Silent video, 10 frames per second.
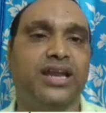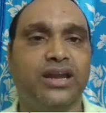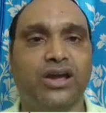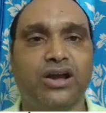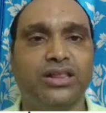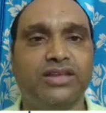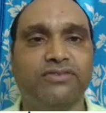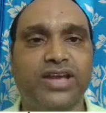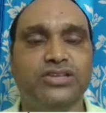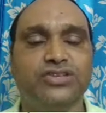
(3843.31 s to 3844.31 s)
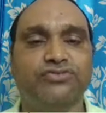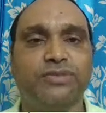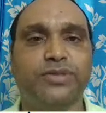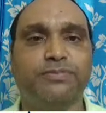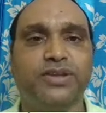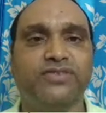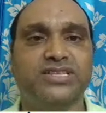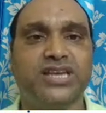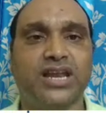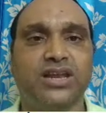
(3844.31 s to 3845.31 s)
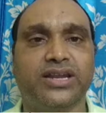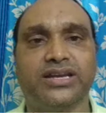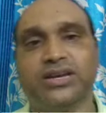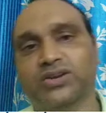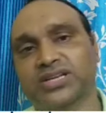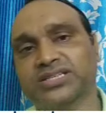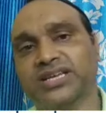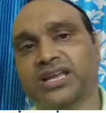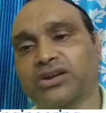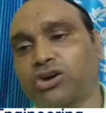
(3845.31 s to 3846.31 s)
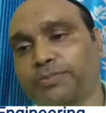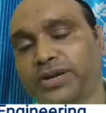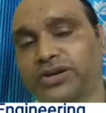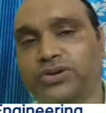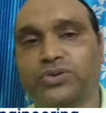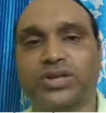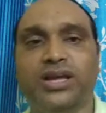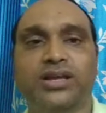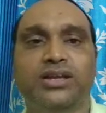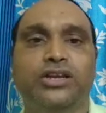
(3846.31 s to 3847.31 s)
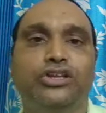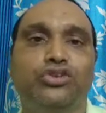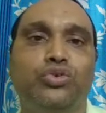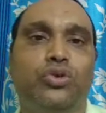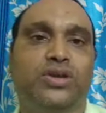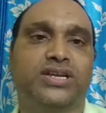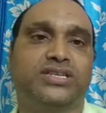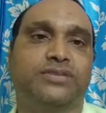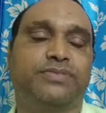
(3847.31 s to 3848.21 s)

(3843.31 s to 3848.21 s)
and all the values from the previously allocated location are copied into the new location.